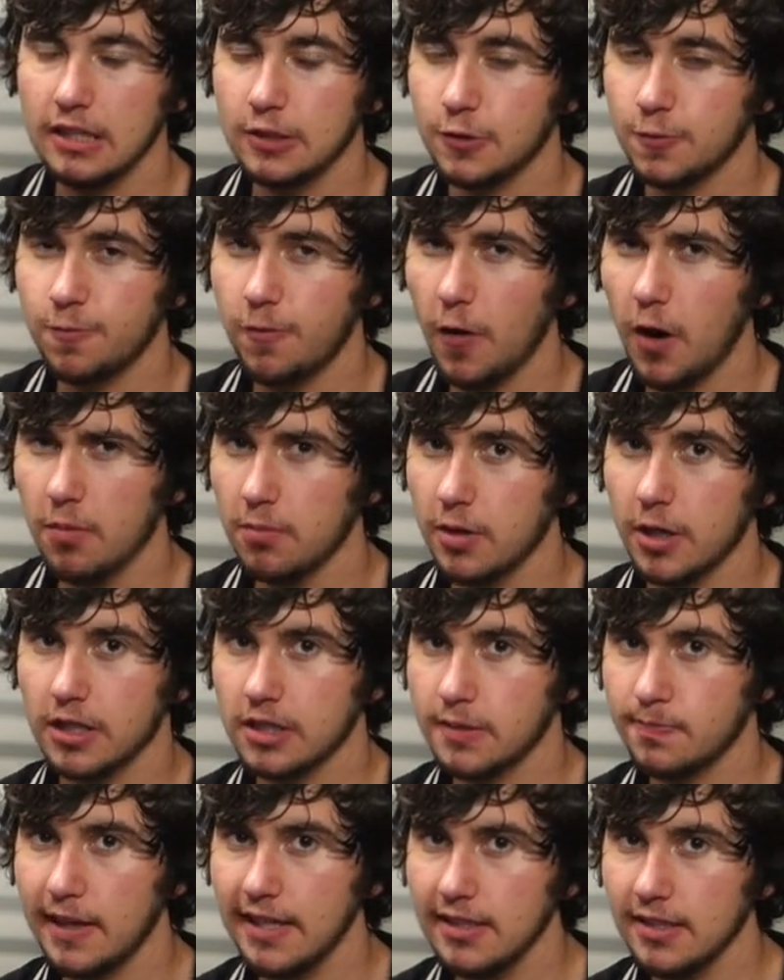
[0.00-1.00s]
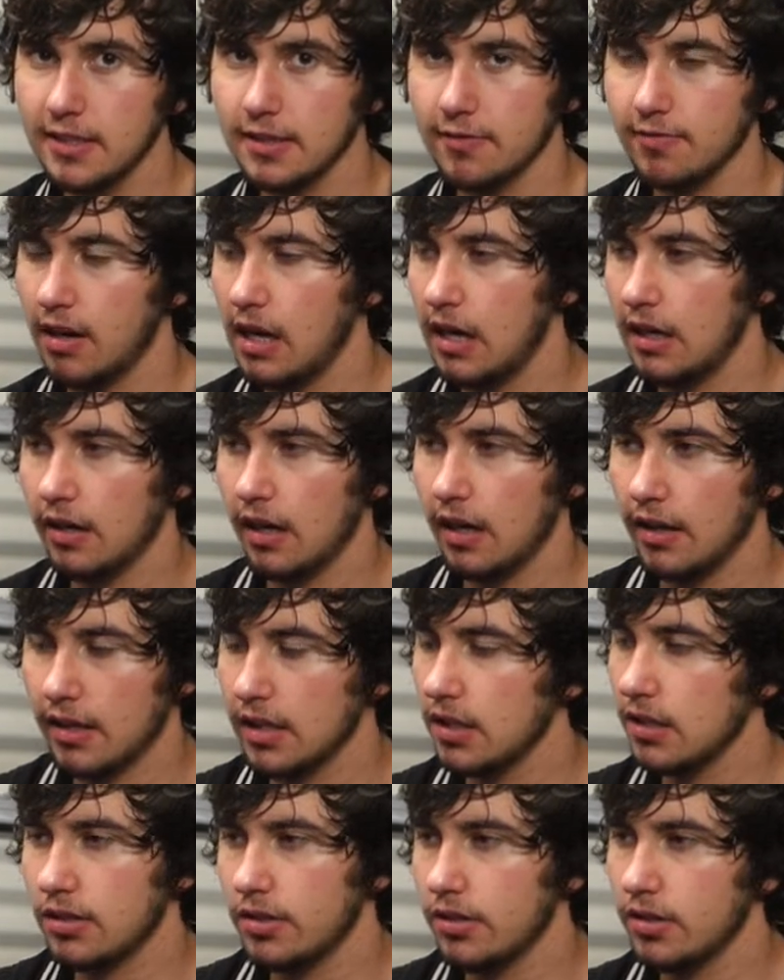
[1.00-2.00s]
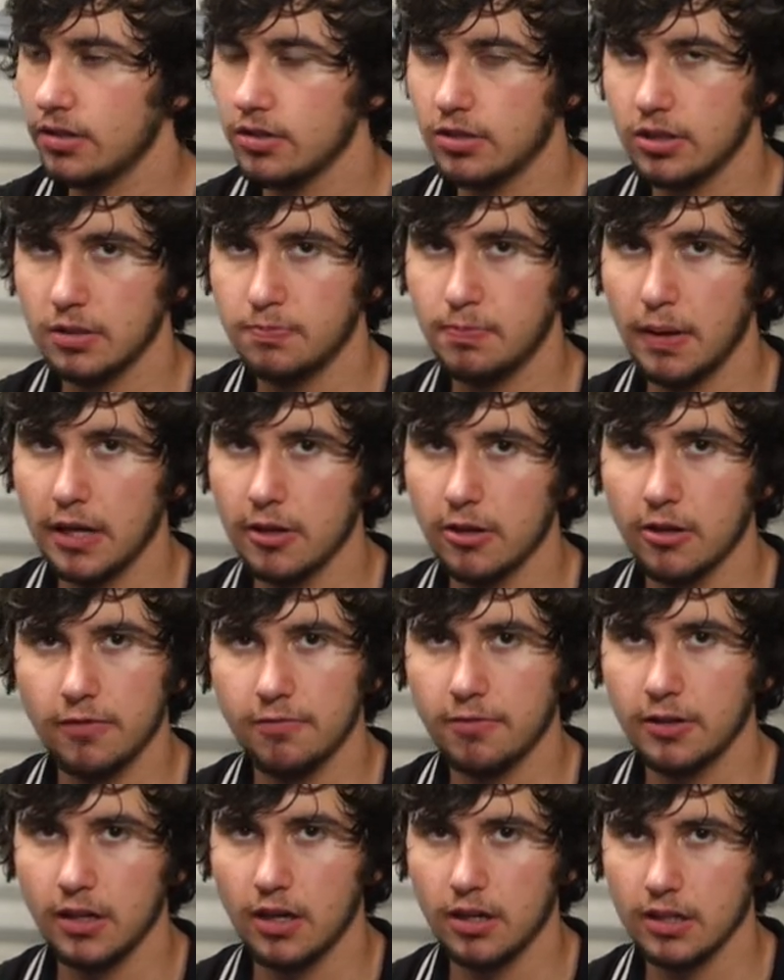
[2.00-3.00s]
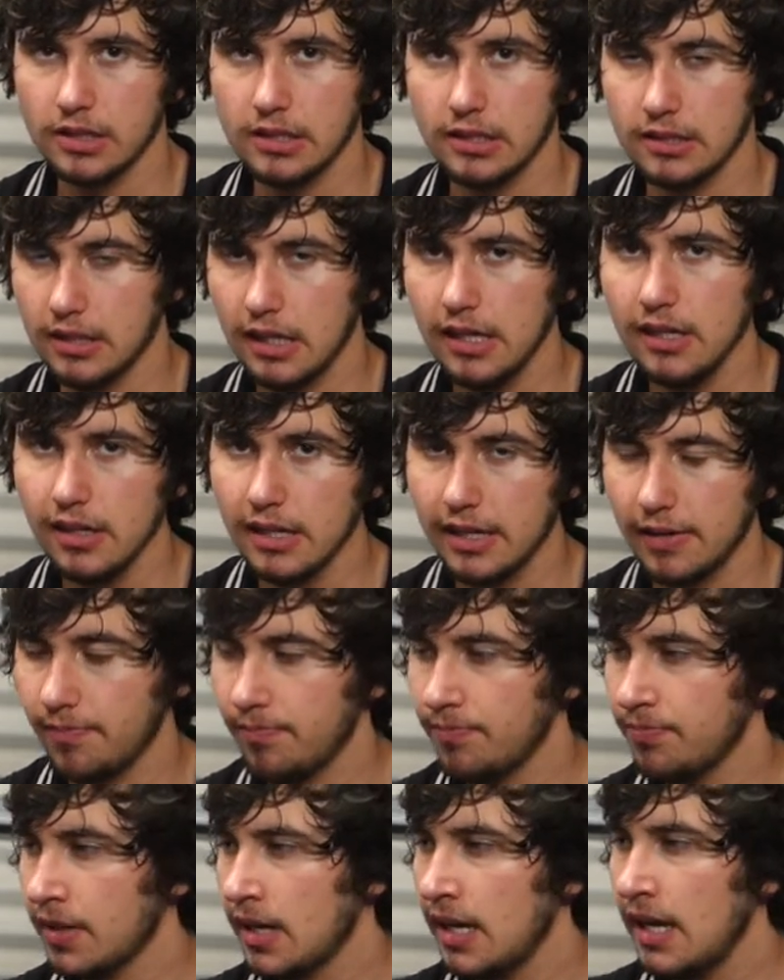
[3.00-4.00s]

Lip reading: is far more expensive, and I think you're just better off with oxyacetylene.